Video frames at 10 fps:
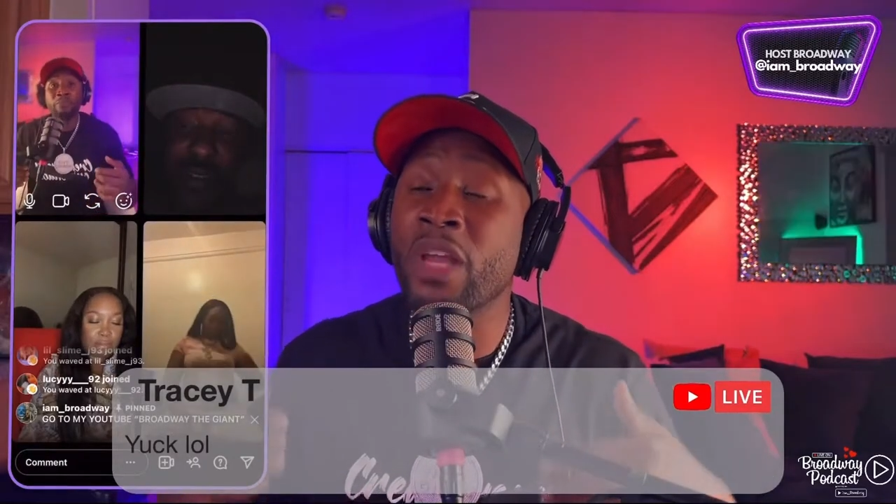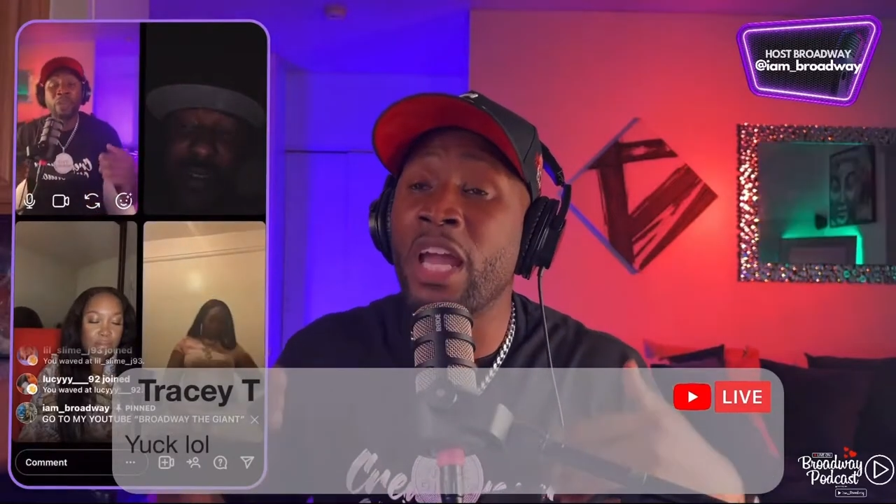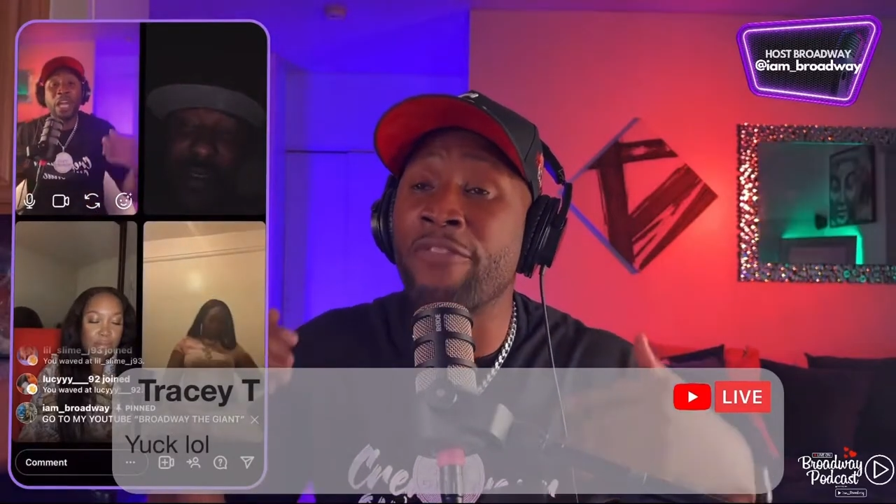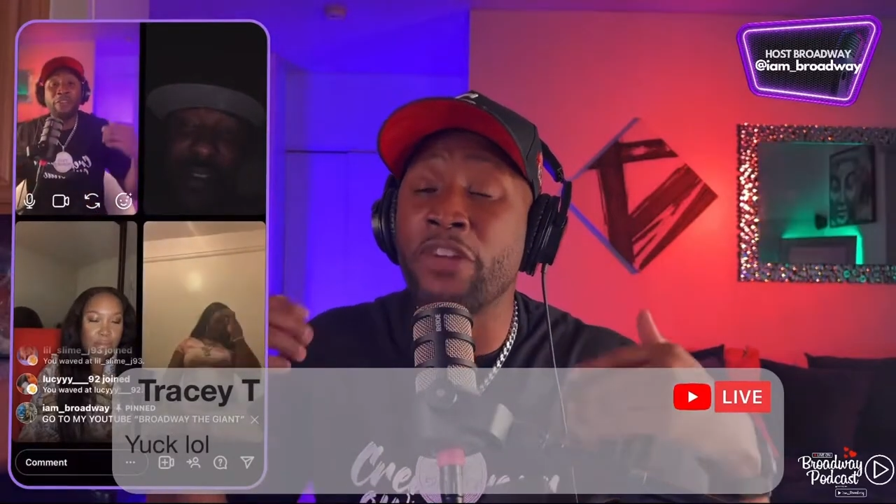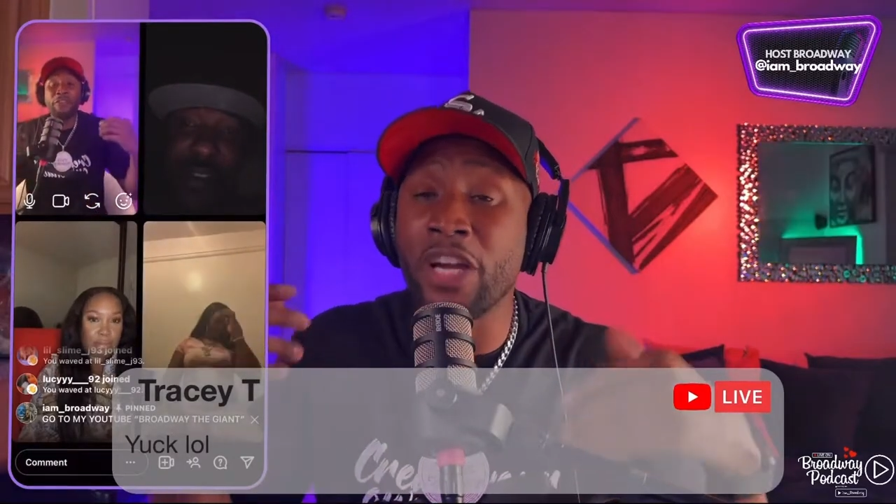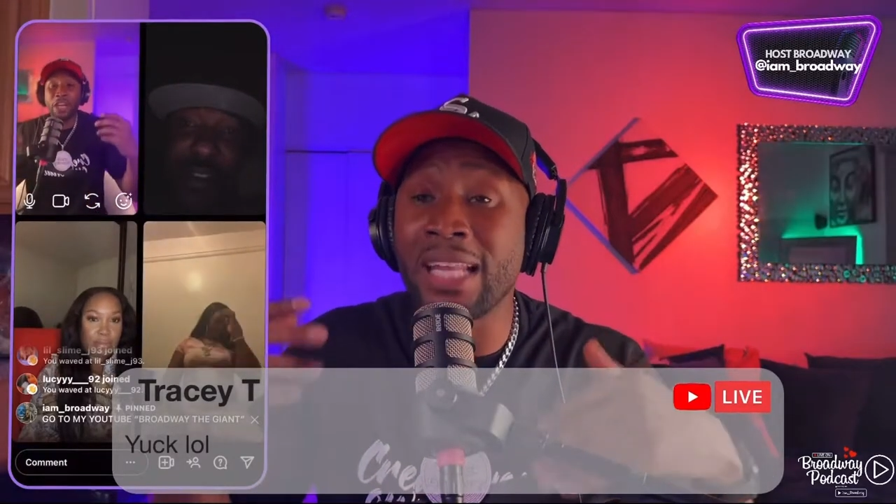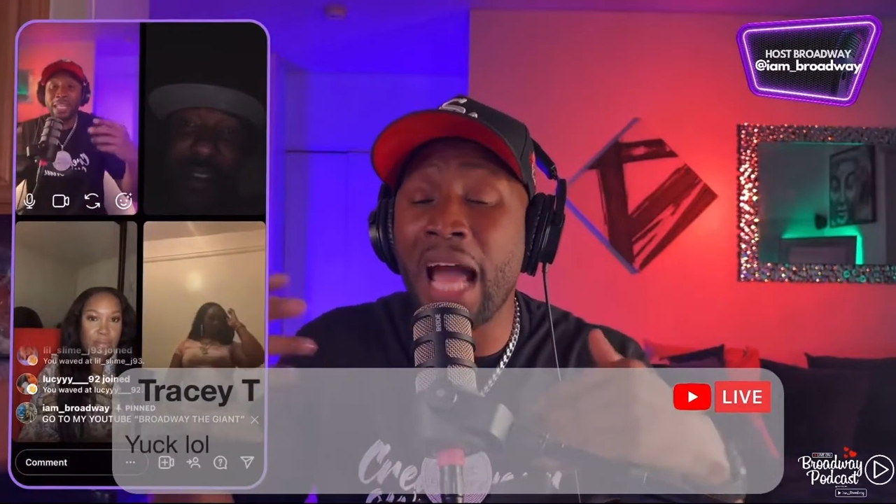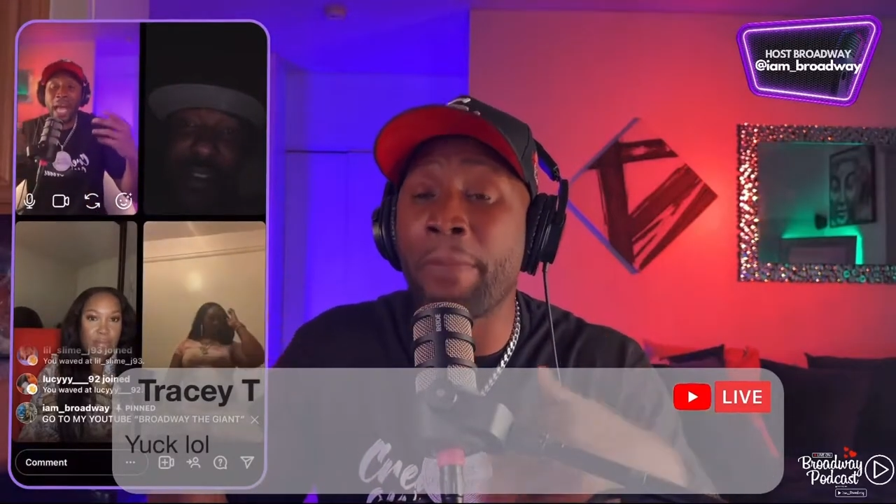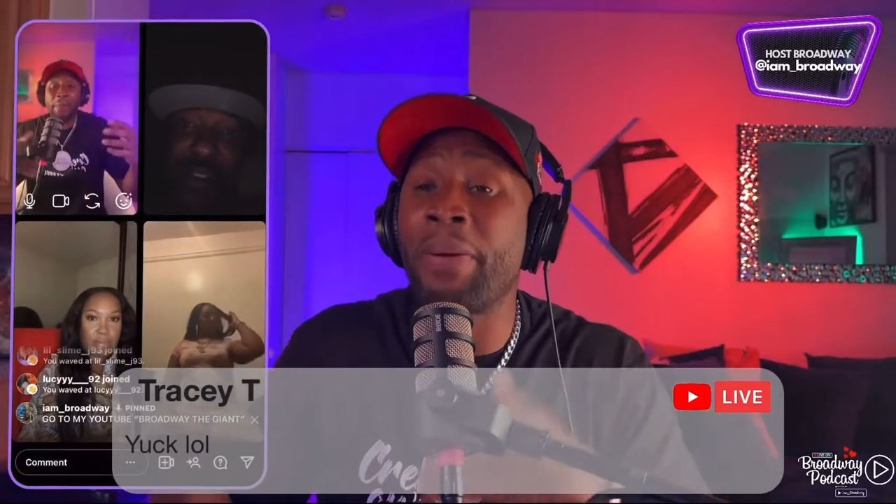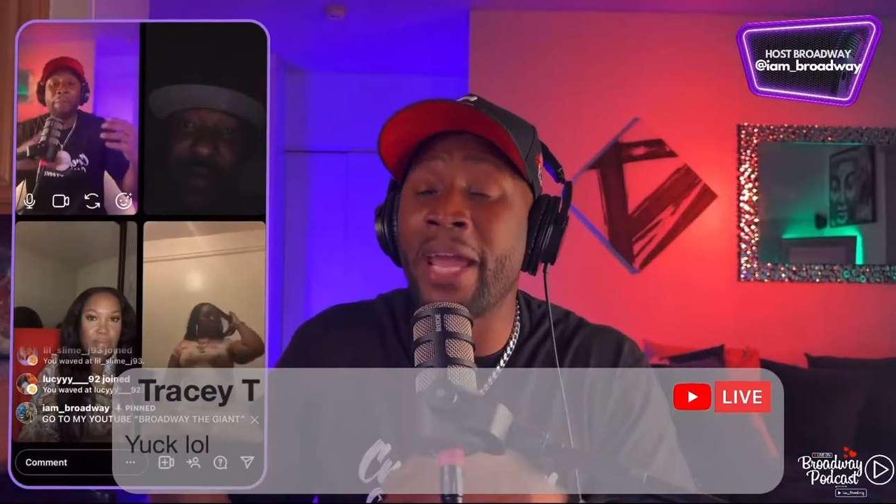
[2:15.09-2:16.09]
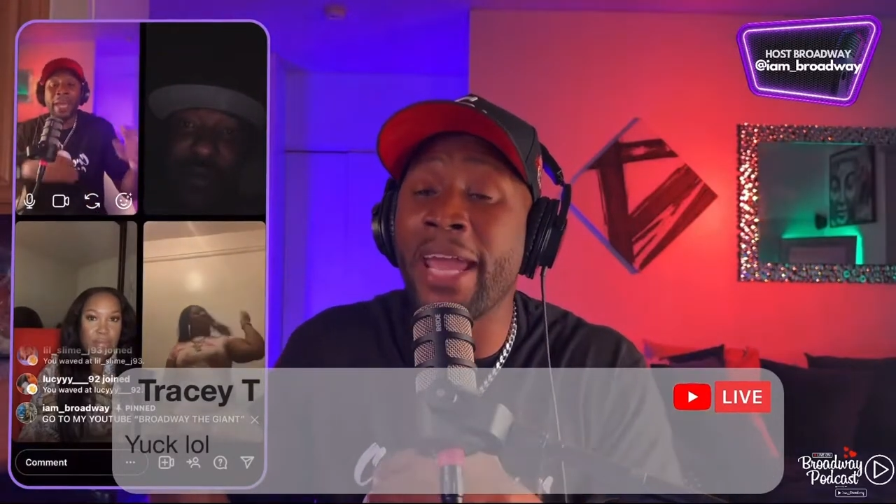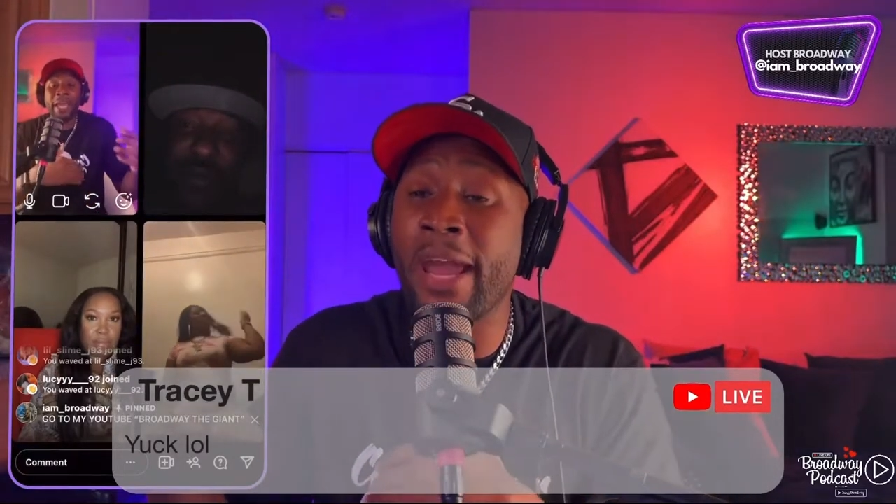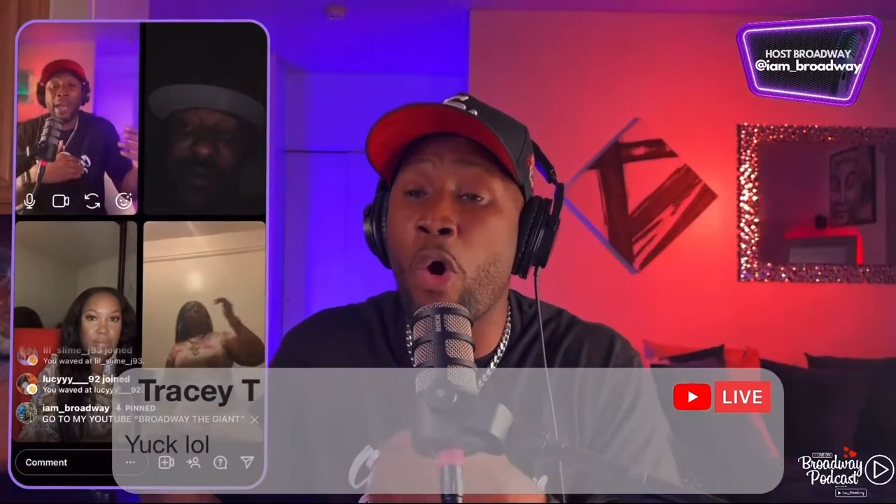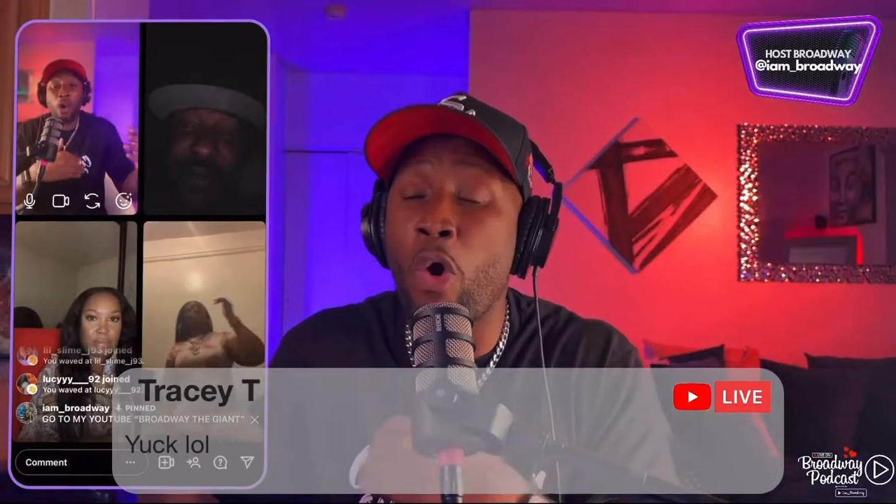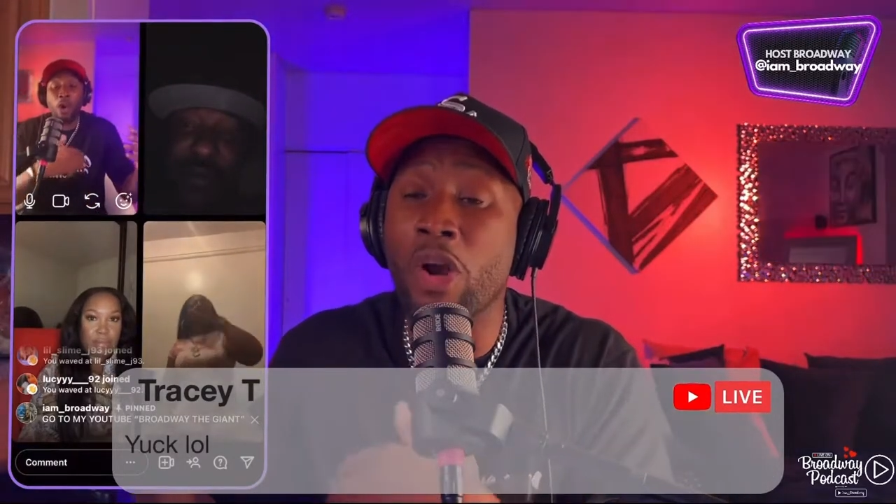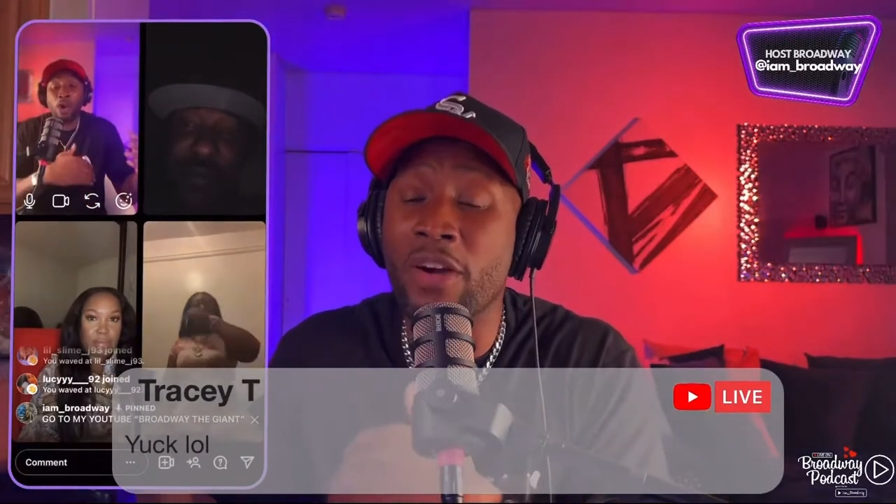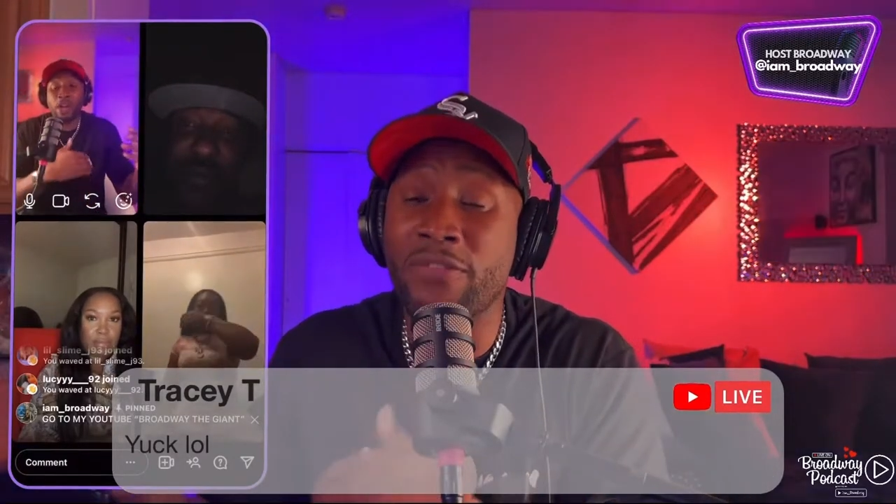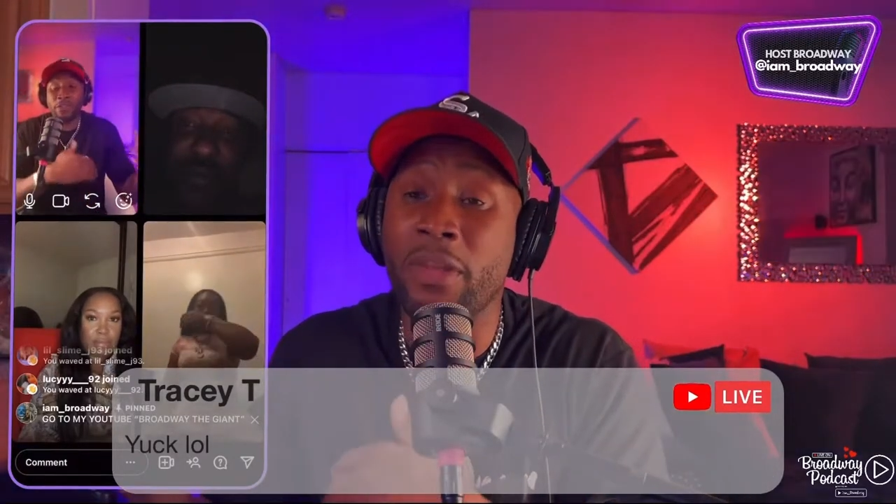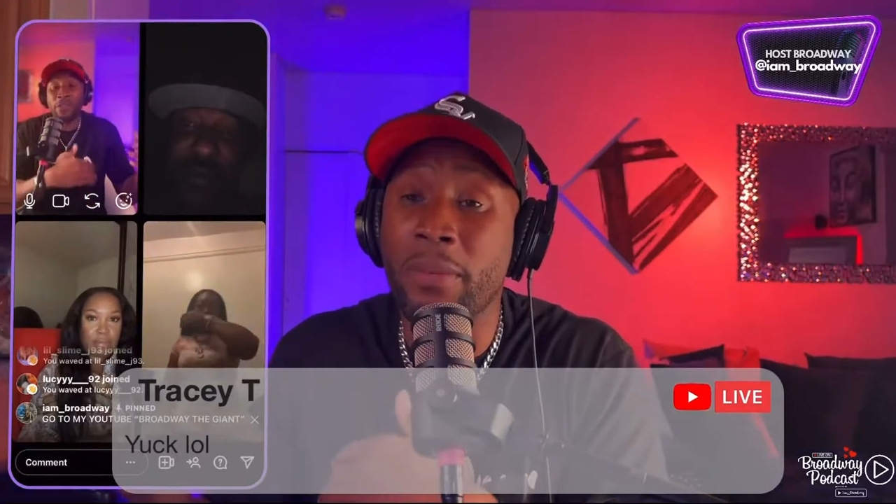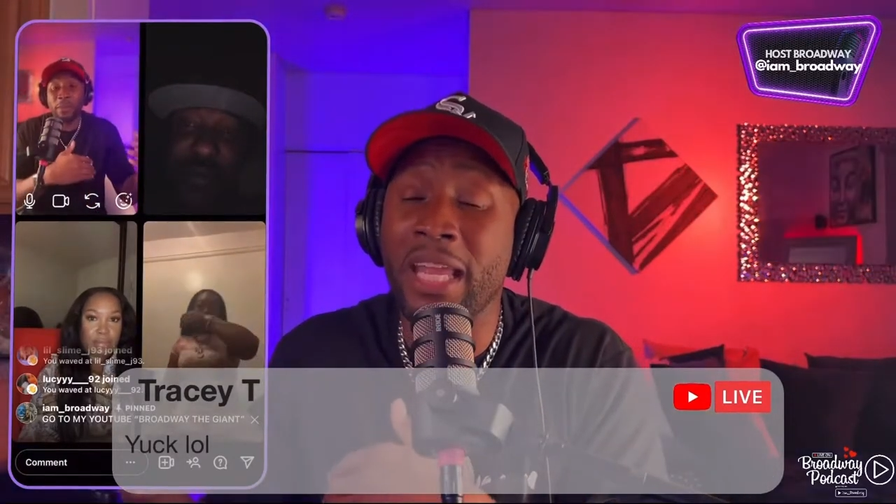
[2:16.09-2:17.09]
if you're not paying all
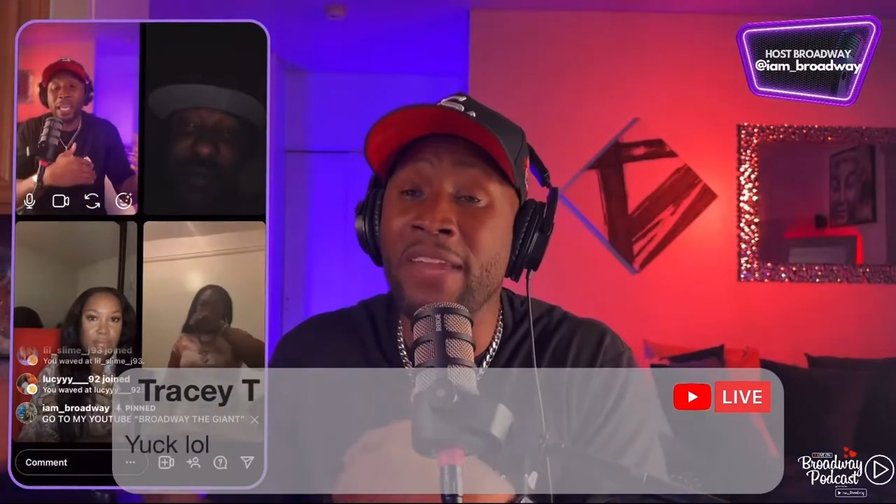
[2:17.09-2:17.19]
of the,